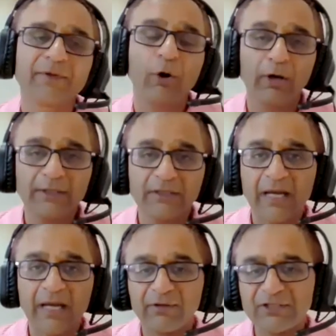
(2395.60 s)
the only
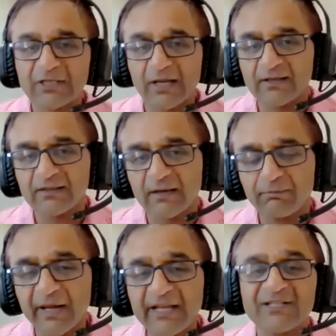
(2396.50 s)
thing I will say is that
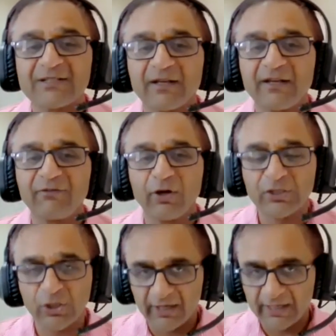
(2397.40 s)
please, if you're
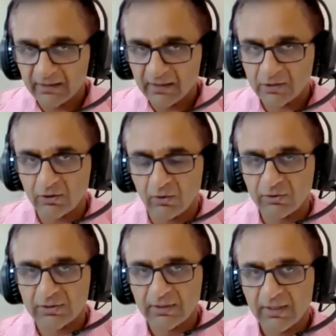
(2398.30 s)
joining this
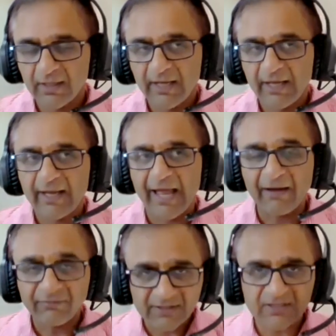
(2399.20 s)
course,
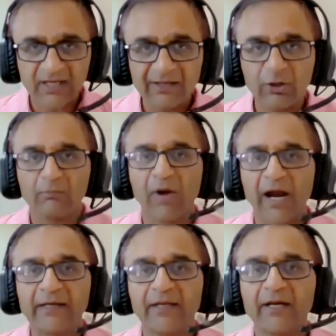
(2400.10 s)
have this thing in your
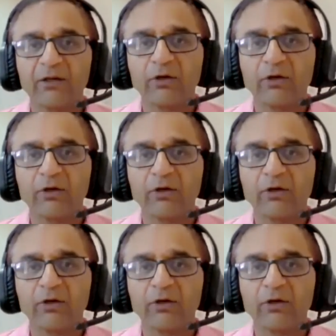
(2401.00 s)
mind that